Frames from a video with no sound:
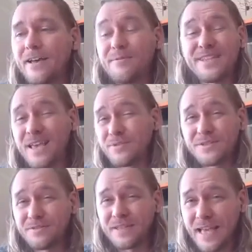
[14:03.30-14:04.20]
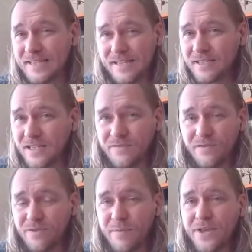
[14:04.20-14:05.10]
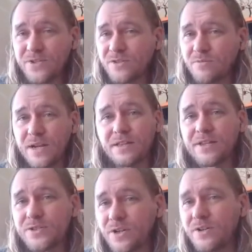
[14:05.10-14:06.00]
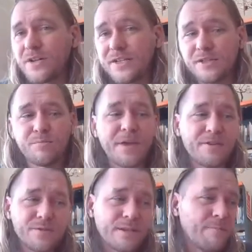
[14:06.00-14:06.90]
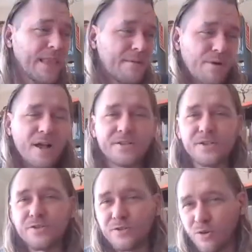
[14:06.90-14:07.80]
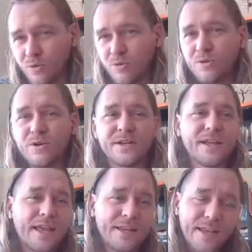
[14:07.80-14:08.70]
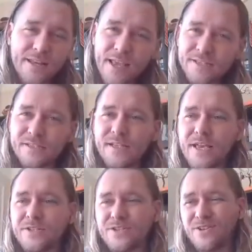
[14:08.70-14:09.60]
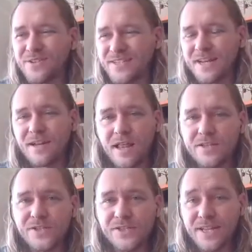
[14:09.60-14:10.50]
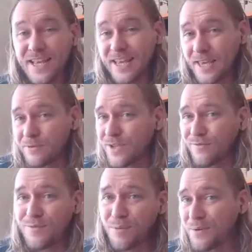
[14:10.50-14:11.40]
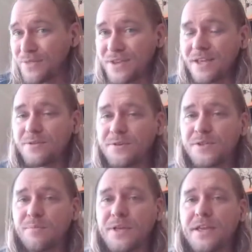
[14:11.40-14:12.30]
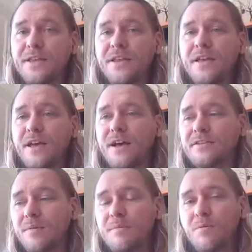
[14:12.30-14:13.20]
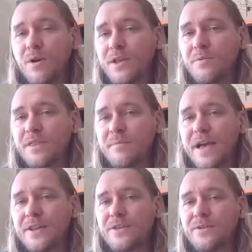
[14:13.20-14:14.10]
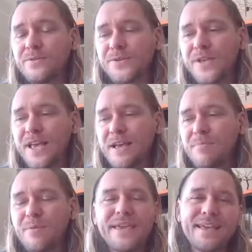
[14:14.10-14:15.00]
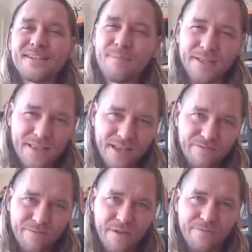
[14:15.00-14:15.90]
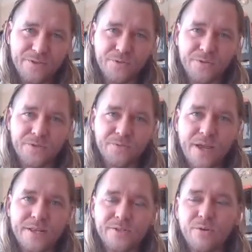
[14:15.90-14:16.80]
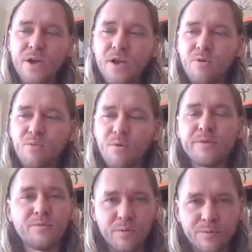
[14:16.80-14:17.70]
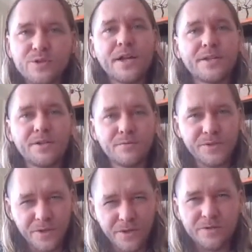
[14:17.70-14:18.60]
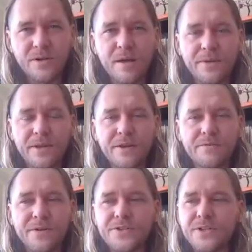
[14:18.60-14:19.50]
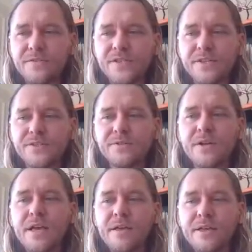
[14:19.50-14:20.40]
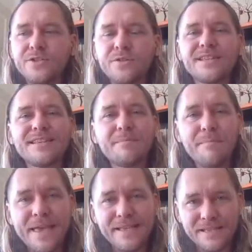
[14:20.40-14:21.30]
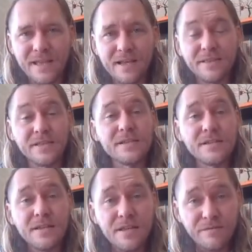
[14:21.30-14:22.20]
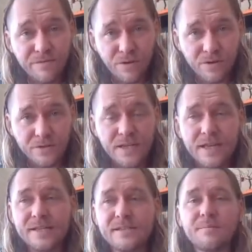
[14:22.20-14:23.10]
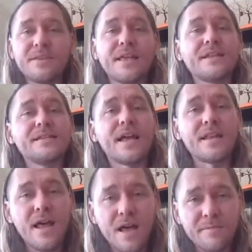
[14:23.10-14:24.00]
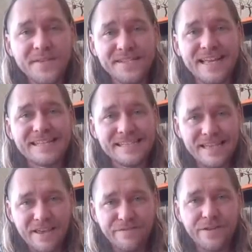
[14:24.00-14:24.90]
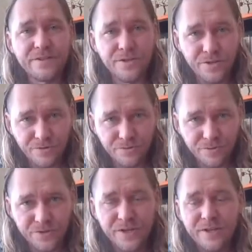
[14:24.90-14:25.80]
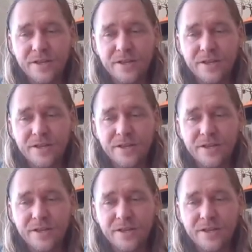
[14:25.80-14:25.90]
He was able to get sensitive information directly to journalists by using proxies and Tor and SSH and all these technologies that he was comfortable with and had to explain to people working with him how to use. But we can't expect that from every source, right? So what we're trying to do with SecureDrop and other initiatives is to ensure that the baseline, the default, is something that is anonymous and safe to use.